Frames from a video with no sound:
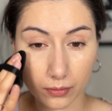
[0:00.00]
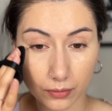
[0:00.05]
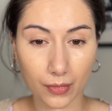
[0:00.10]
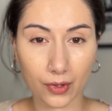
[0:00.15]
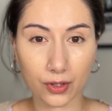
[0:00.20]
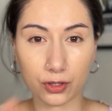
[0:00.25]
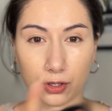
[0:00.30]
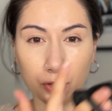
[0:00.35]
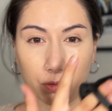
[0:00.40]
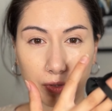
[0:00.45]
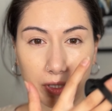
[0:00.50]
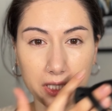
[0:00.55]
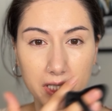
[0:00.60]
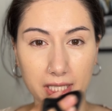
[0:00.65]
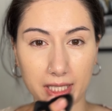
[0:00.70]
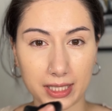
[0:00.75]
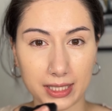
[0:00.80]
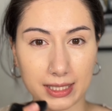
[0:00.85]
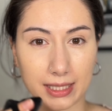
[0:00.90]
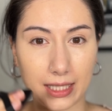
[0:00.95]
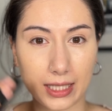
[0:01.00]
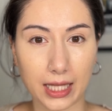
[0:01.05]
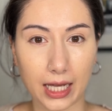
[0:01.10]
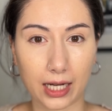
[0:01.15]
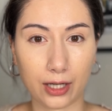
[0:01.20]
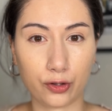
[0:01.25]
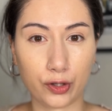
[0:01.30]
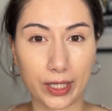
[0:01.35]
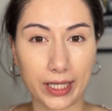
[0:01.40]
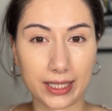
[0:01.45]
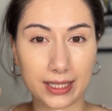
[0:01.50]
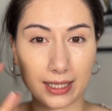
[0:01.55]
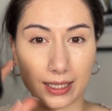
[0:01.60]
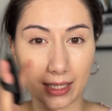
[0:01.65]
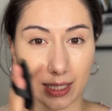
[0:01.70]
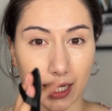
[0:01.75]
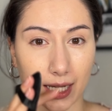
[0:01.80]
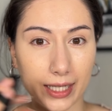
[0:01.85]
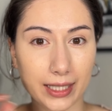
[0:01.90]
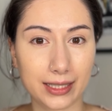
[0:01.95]
So you can see that creates a
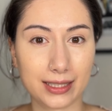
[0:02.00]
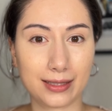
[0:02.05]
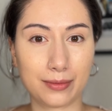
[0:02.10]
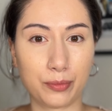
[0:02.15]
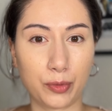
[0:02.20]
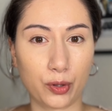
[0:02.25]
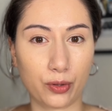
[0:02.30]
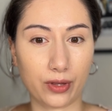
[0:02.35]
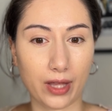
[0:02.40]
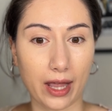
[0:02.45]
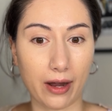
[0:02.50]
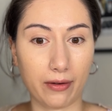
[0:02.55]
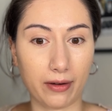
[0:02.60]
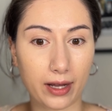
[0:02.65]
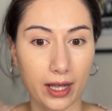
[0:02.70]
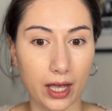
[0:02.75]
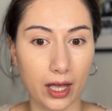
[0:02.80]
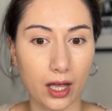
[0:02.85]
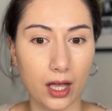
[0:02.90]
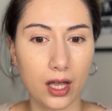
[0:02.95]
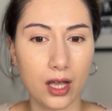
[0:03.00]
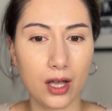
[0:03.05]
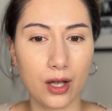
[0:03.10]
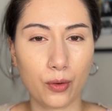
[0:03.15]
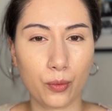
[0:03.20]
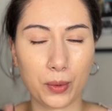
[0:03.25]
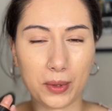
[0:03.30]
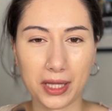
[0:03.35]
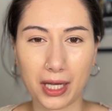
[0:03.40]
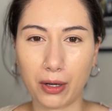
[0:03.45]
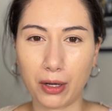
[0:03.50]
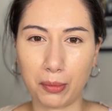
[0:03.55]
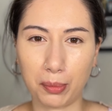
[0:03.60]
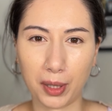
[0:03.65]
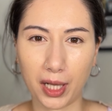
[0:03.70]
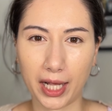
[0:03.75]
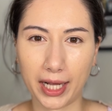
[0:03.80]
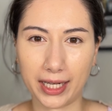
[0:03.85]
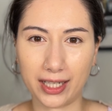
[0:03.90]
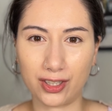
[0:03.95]
nice smooth area without
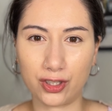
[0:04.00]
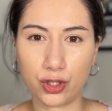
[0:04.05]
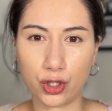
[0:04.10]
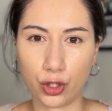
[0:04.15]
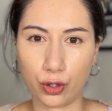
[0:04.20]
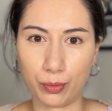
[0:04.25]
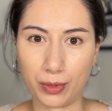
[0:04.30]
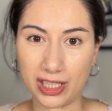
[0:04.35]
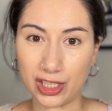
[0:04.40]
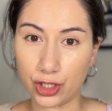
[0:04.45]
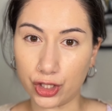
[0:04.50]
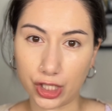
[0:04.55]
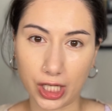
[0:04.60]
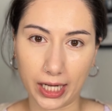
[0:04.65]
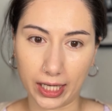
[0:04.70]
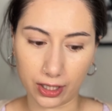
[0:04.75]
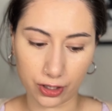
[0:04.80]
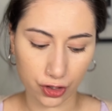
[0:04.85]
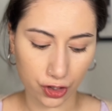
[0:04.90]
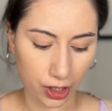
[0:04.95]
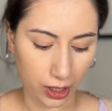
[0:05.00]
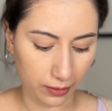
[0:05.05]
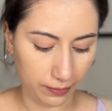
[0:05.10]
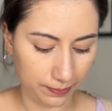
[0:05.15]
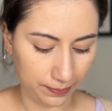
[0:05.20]
applying too much texture.